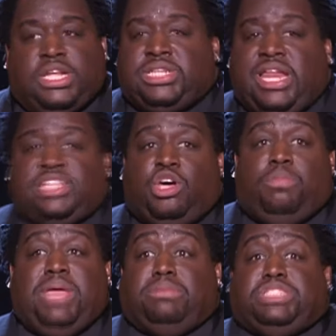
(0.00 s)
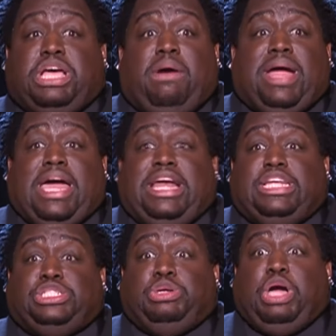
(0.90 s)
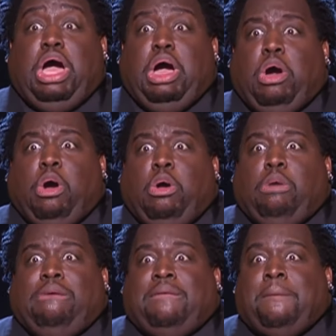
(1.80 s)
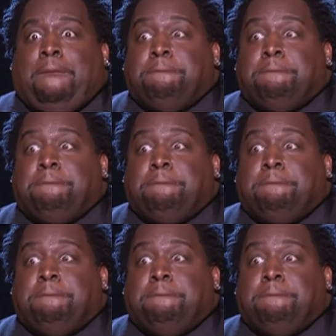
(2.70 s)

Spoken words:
This lady told me, I'm sorry I gotta let you go.